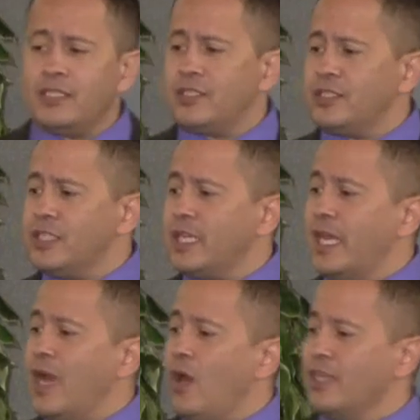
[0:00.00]
let's just check
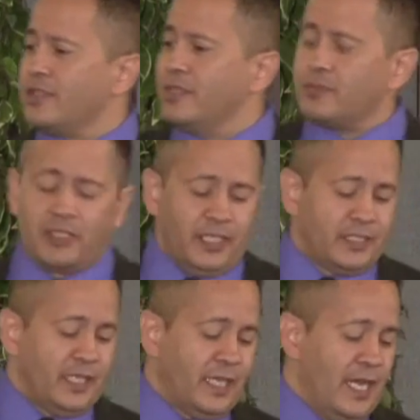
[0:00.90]
out how awesome this
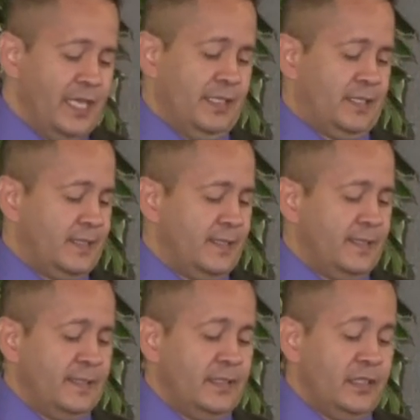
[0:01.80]
Melchizedek guy is.
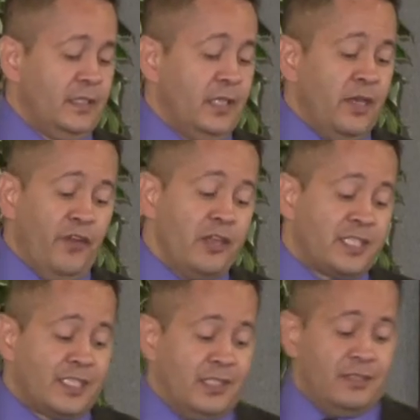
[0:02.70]

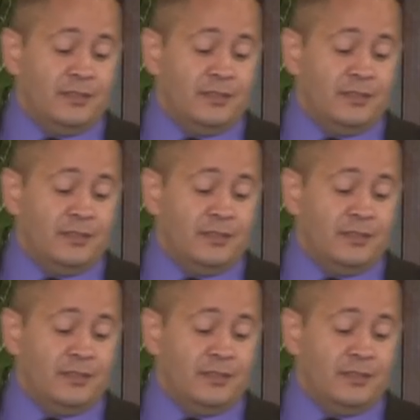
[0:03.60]
First, his